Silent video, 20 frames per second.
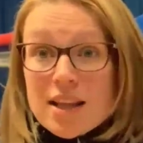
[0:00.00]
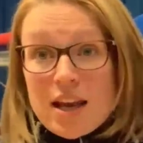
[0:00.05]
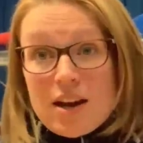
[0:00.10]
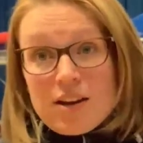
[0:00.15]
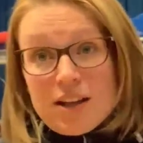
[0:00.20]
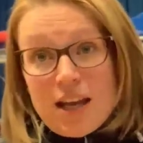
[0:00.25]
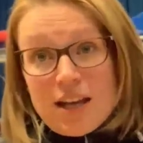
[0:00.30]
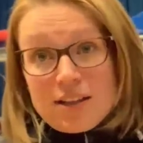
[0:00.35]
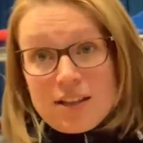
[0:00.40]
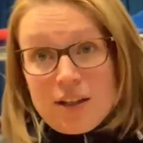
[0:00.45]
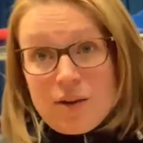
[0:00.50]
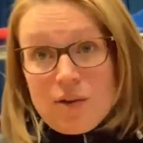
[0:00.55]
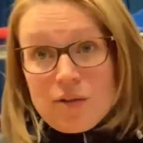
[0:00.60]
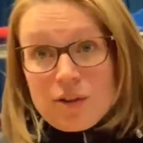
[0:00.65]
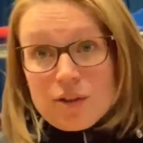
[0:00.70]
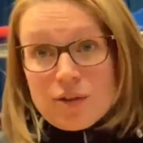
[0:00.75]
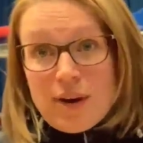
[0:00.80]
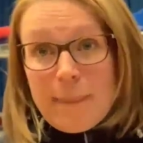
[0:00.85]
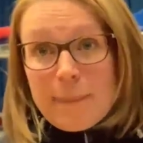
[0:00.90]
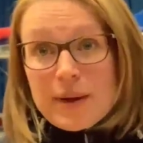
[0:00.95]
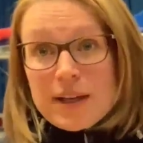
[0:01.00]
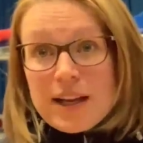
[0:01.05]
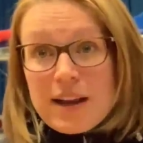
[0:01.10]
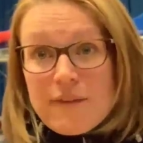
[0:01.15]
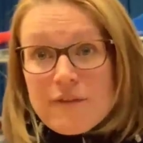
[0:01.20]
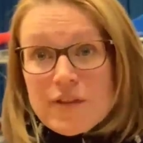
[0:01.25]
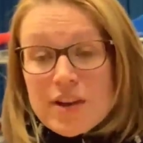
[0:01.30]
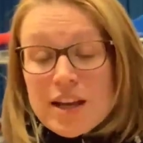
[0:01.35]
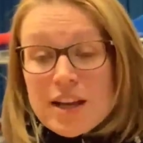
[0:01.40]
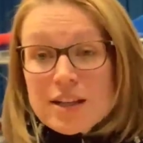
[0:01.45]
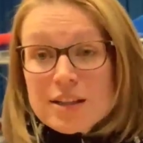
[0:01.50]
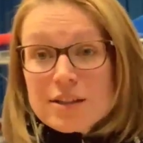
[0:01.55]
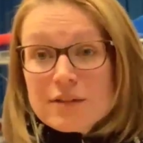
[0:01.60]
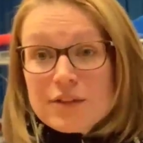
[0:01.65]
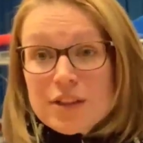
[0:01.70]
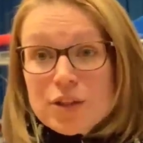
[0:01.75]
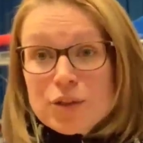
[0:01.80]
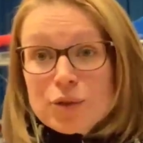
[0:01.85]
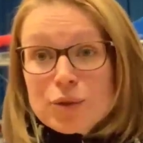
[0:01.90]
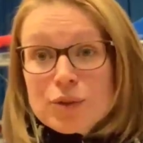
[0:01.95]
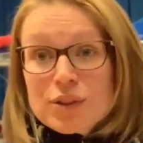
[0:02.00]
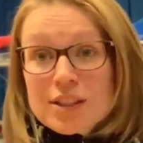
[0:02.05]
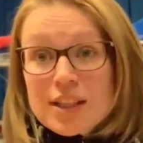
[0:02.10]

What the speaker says: they are getting on the trampoline for individual